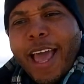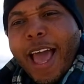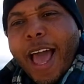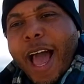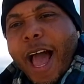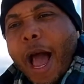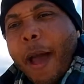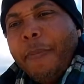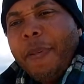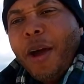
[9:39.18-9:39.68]

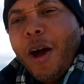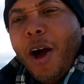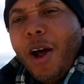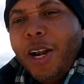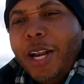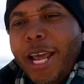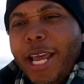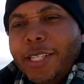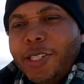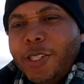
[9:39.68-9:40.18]
Happy
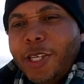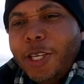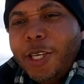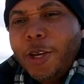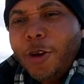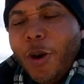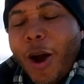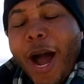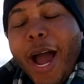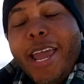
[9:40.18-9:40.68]
holidays to
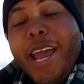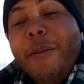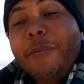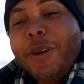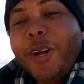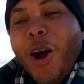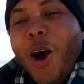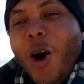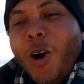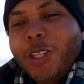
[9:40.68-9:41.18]
you. I am
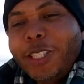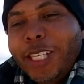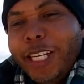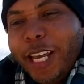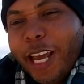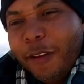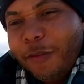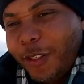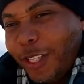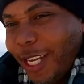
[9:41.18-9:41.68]
cold,
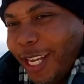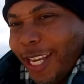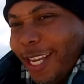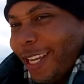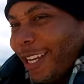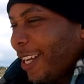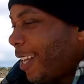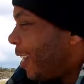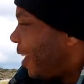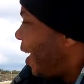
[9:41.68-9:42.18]
TFT.
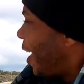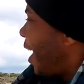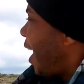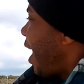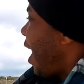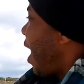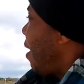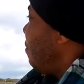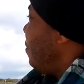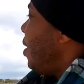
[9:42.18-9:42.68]

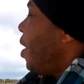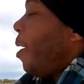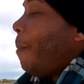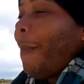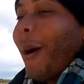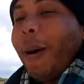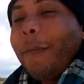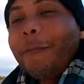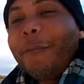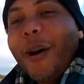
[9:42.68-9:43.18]
I'm near
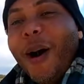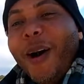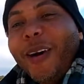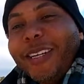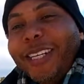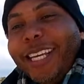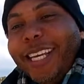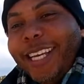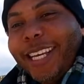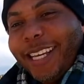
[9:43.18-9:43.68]
Mount
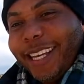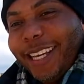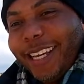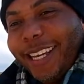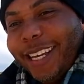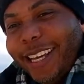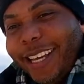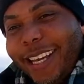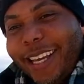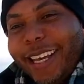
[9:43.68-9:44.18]
Baldy.
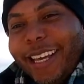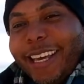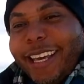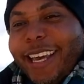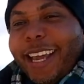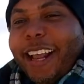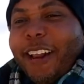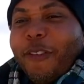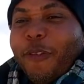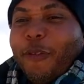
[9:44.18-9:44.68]
It's